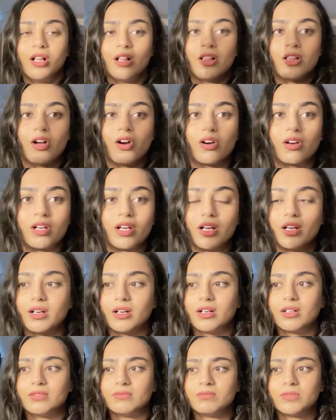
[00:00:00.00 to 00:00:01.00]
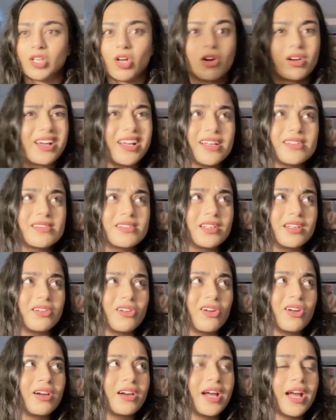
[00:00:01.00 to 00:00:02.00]
long uh long lasting
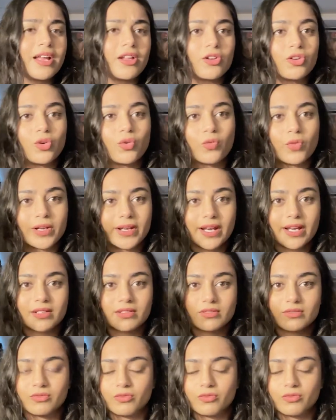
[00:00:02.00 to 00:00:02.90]
or i don't know what i